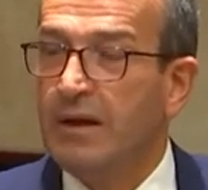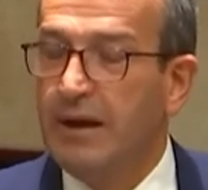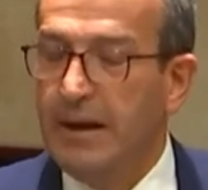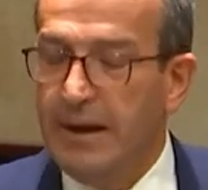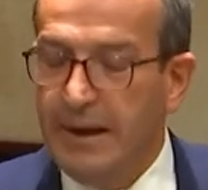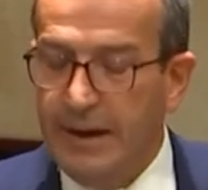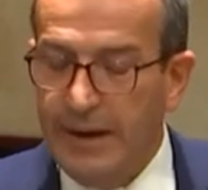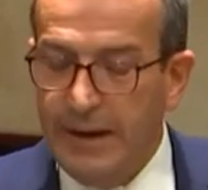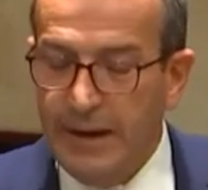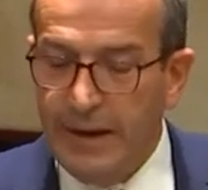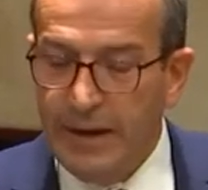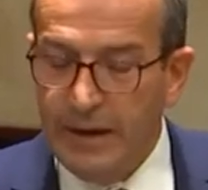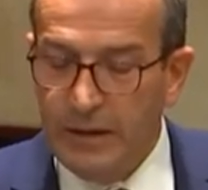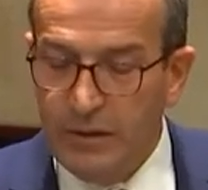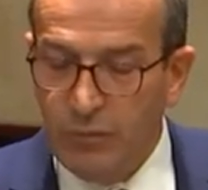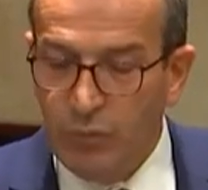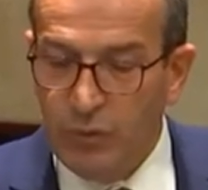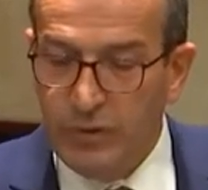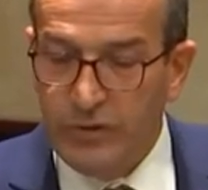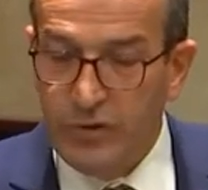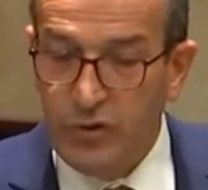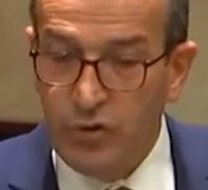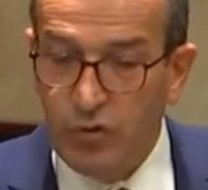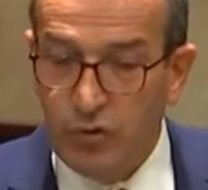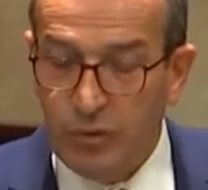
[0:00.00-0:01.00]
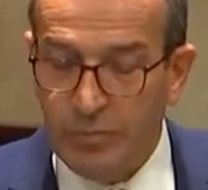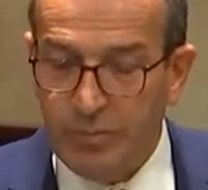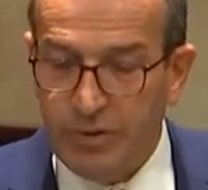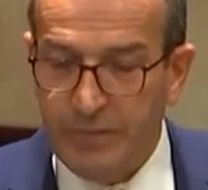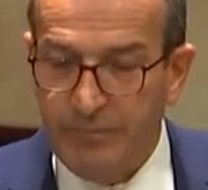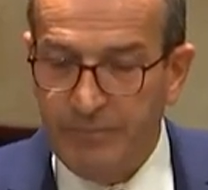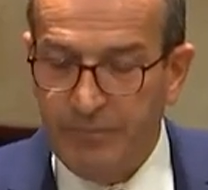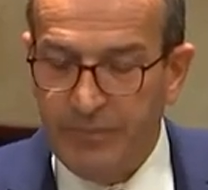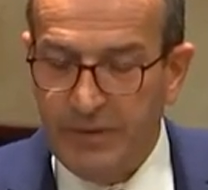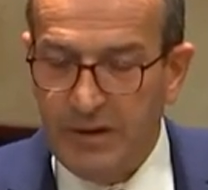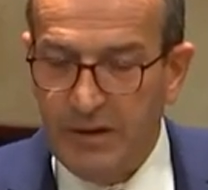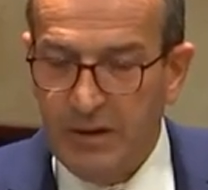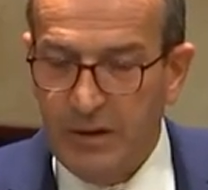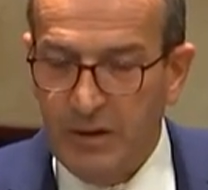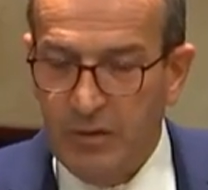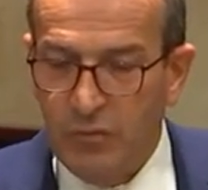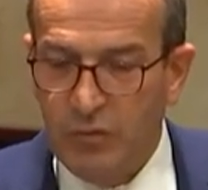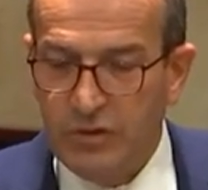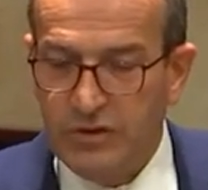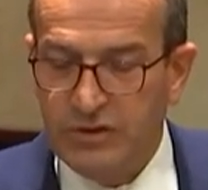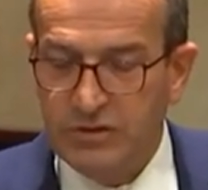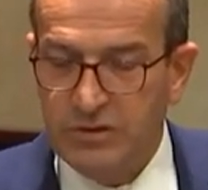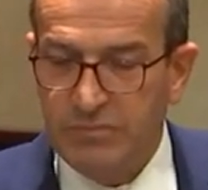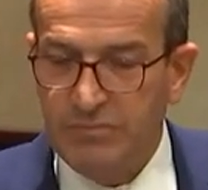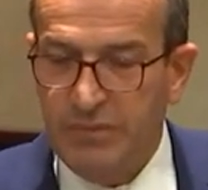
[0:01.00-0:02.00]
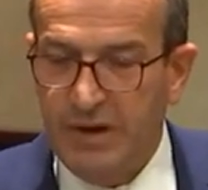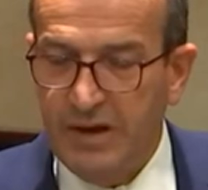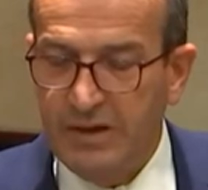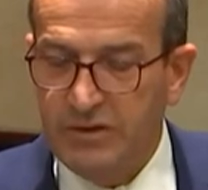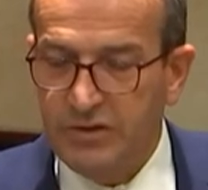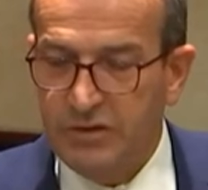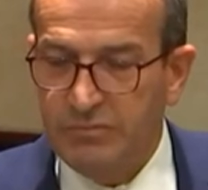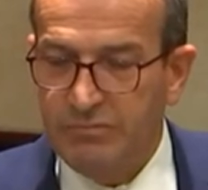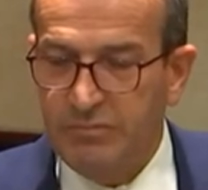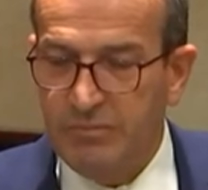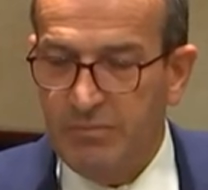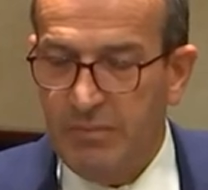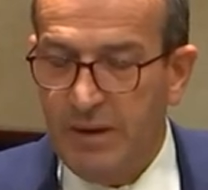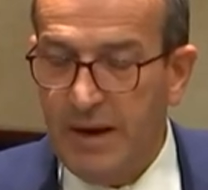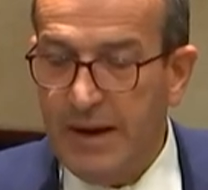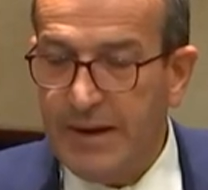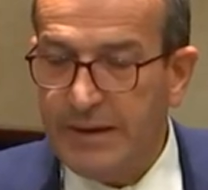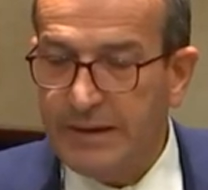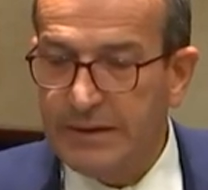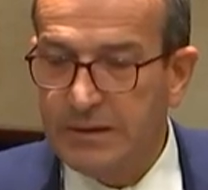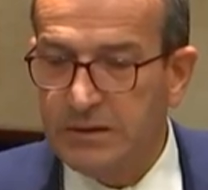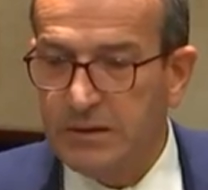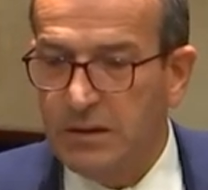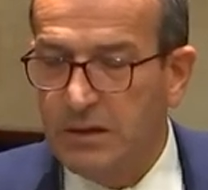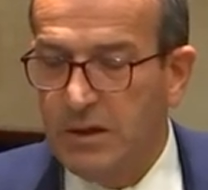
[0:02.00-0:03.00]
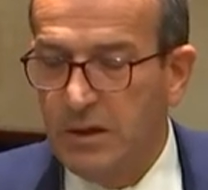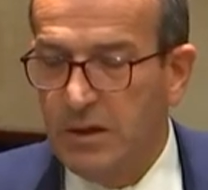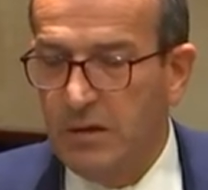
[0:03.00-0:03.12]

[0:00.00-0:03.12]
And with Europe, which is a major market,